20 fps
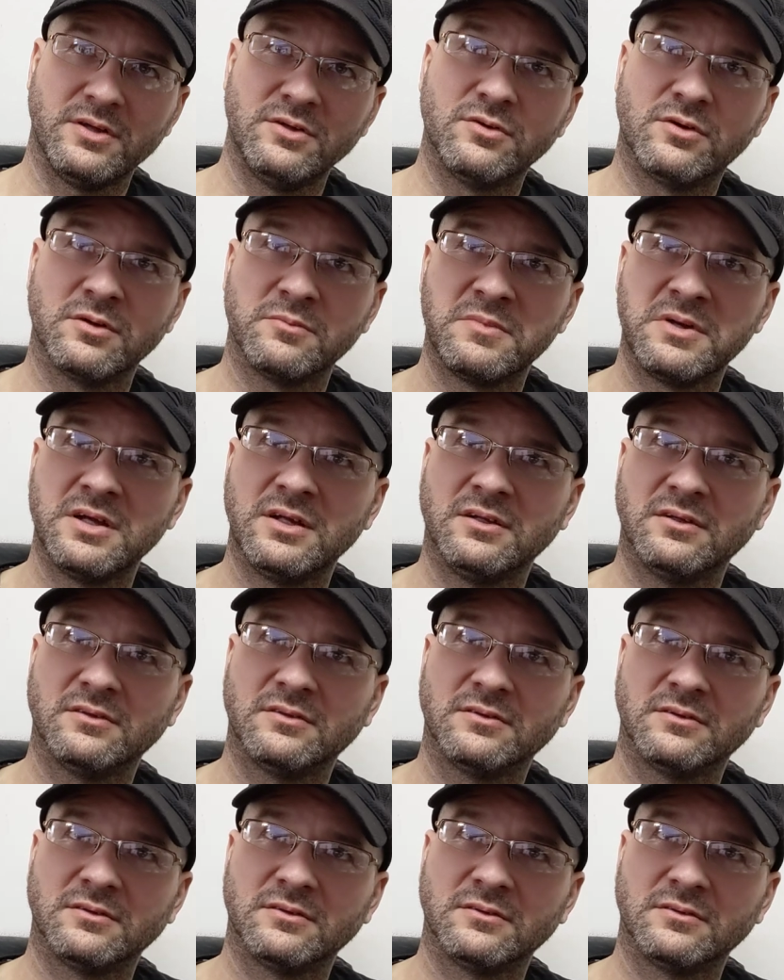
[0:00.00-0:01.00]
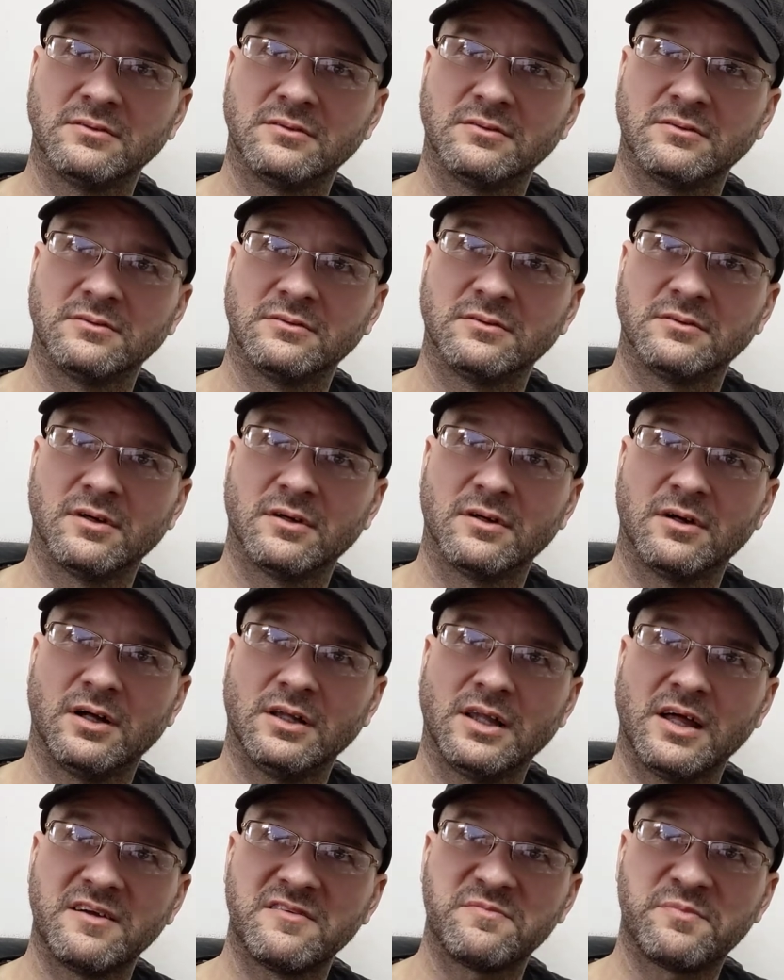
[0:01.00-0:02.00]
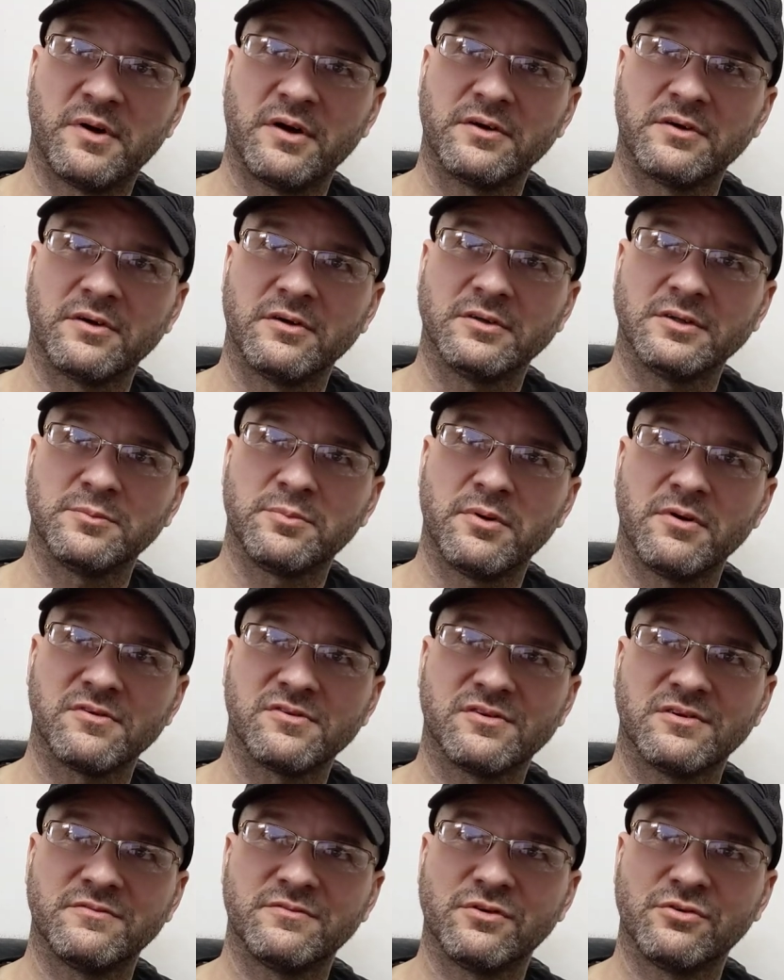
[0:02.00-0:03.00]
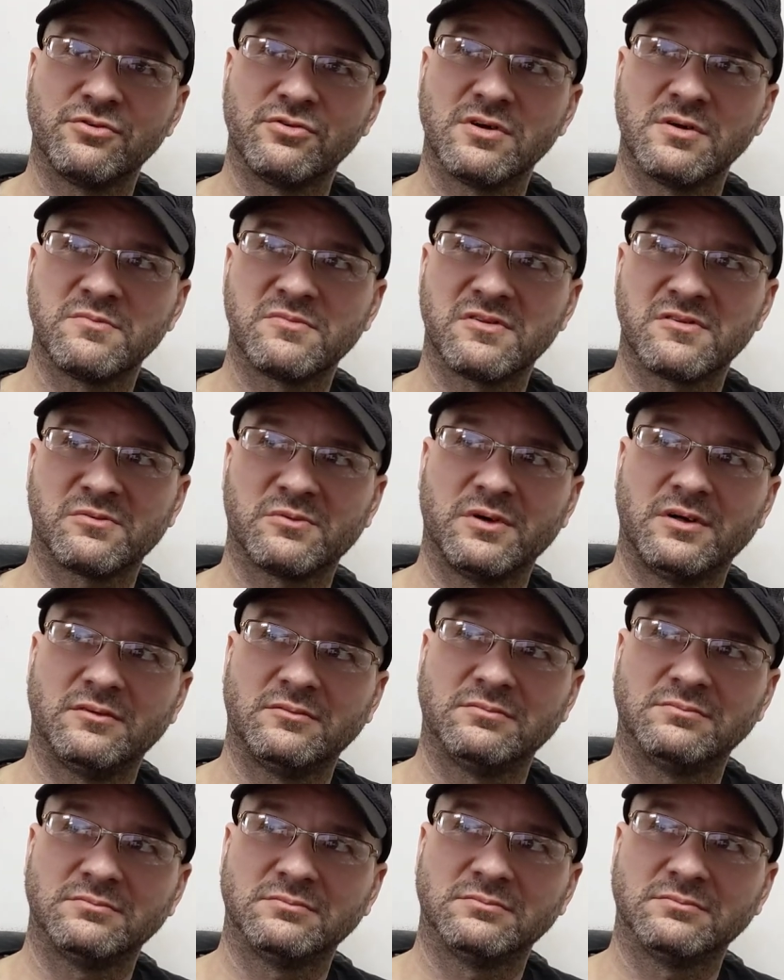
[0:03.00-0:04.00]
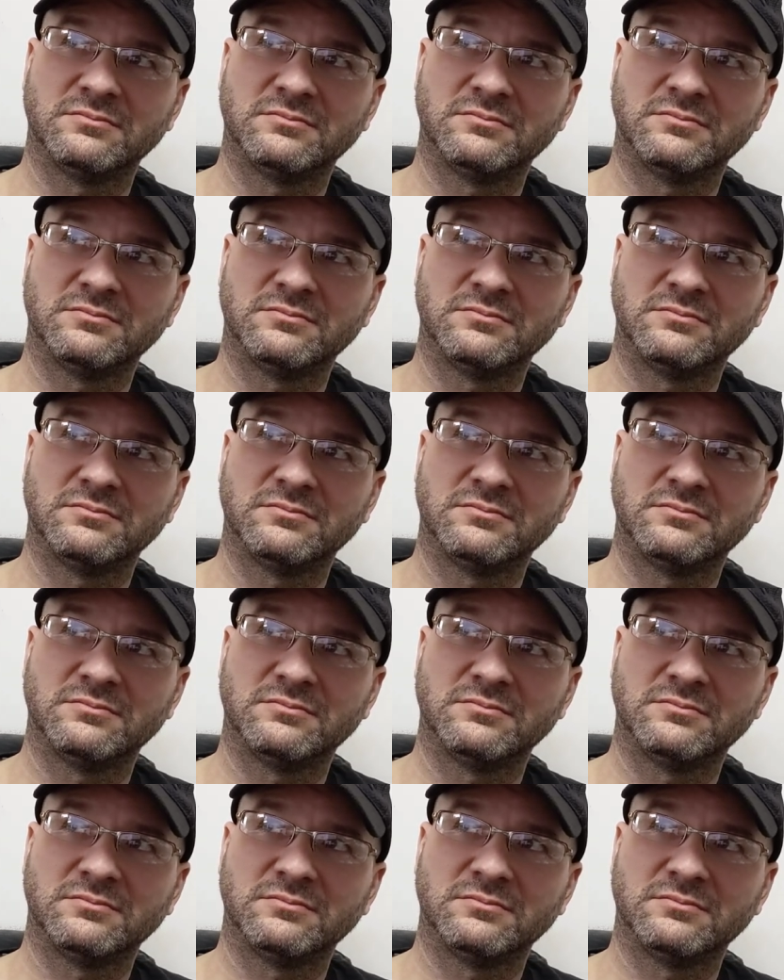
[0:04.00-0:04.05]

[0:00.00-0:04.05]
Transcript: that you can meet a life partner and the person of your dreams as well.